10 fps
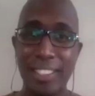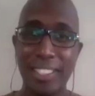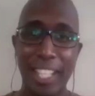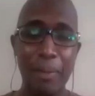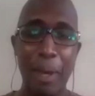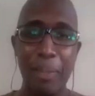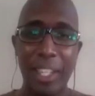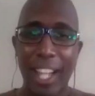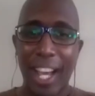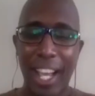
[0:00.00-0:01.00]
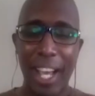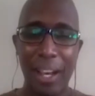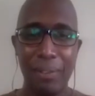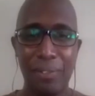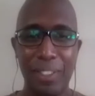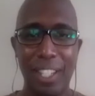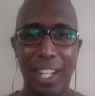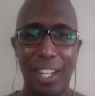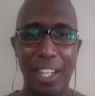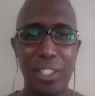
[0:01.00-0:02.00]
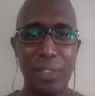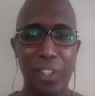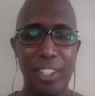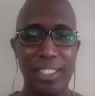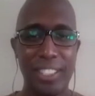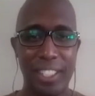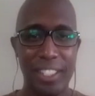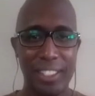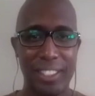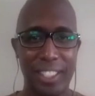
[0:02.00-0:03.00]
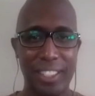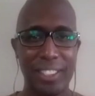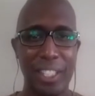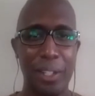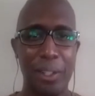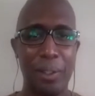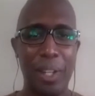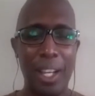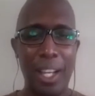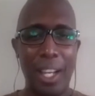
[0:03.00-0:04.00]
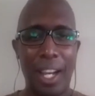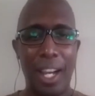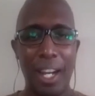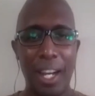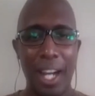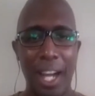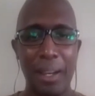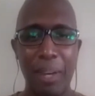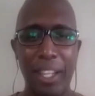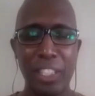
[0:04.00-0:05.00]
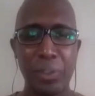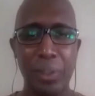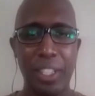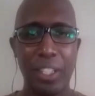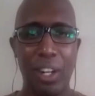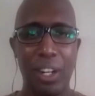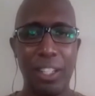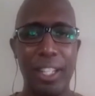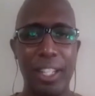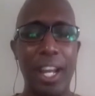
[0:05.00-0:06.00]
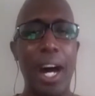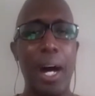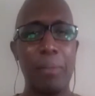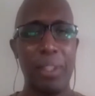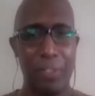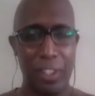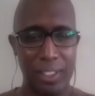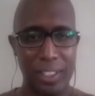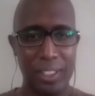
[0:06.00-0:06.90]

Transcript: Same. I mean, I have introverted tendencies. So I'm, I guess, what they call an omnivert.